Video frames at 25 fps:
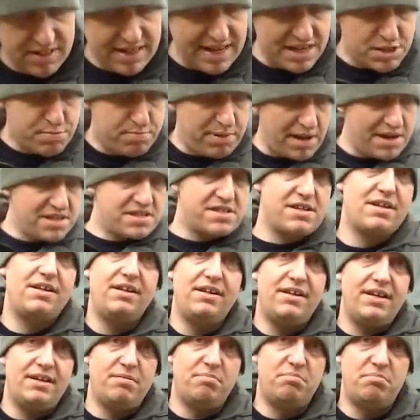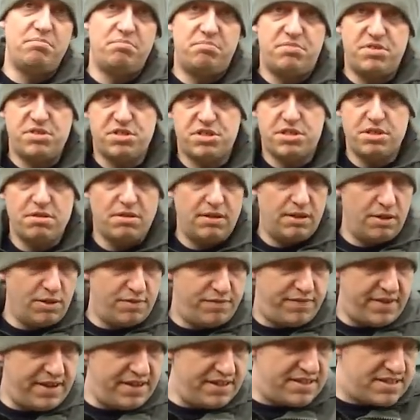And that's basically it. Just do a
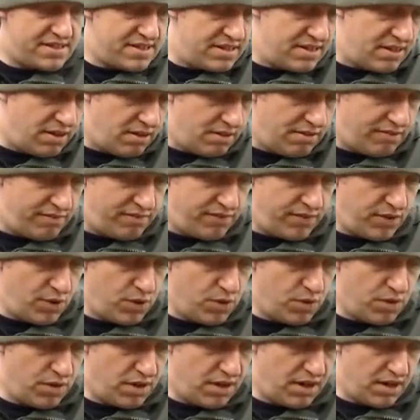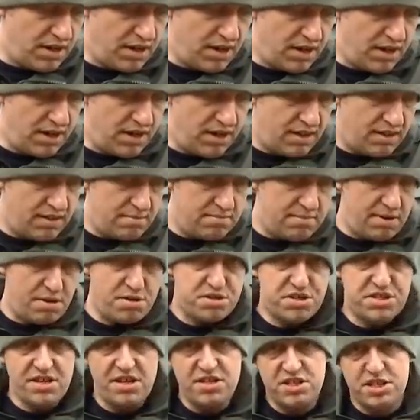little vid of your
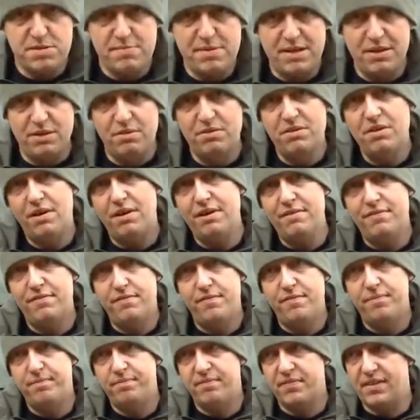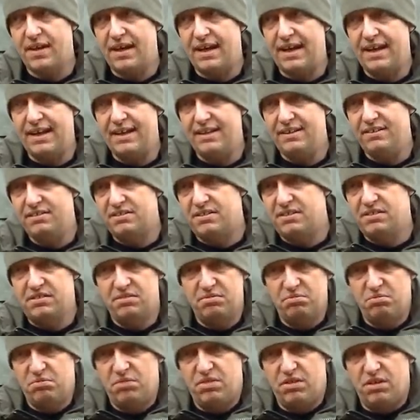most sentimental knife. And
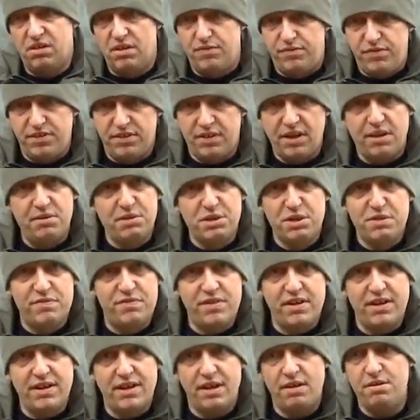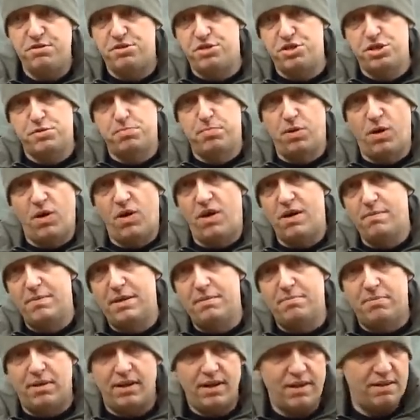if you don't do videos, just put
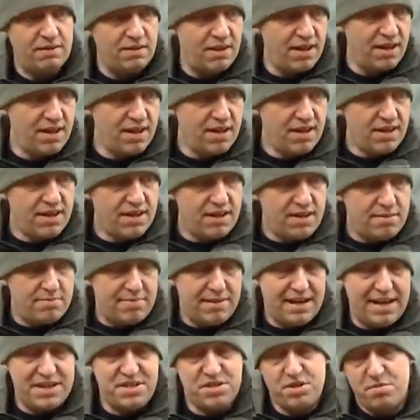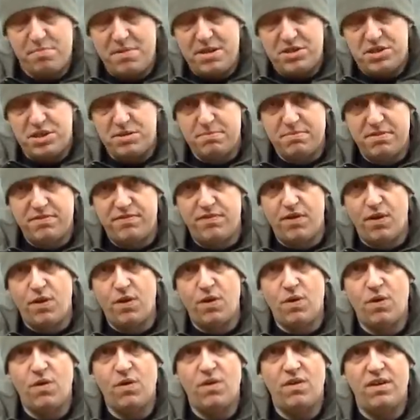I'm in below. But as I mentioned
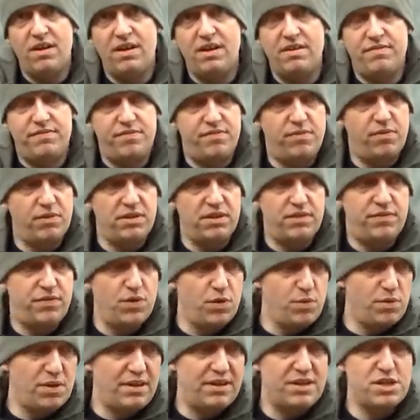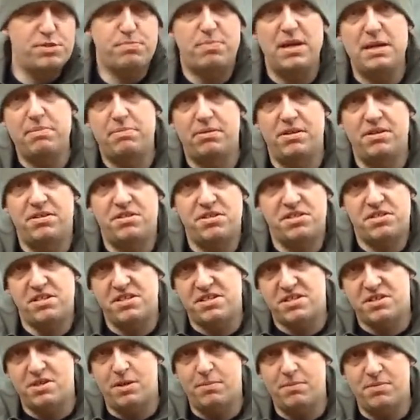before, if you're one of these people that just
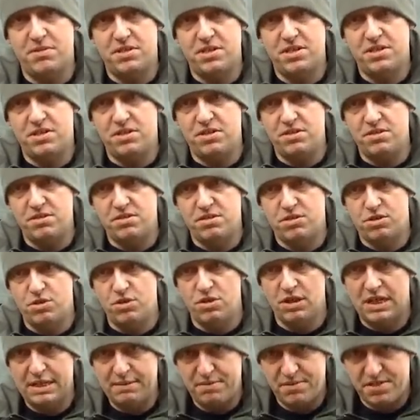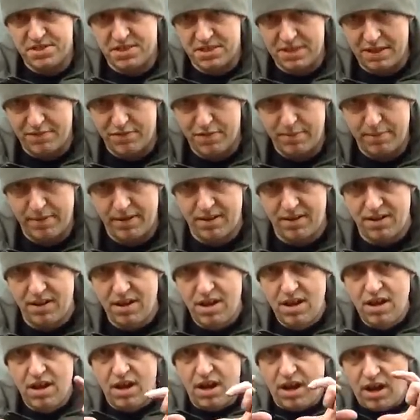does competitions, couldn't give a stuff about
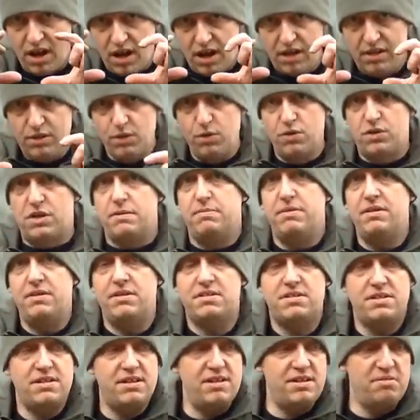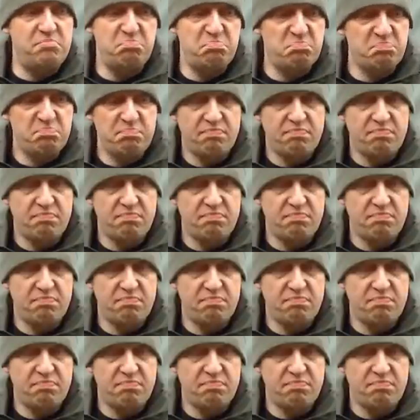our little community,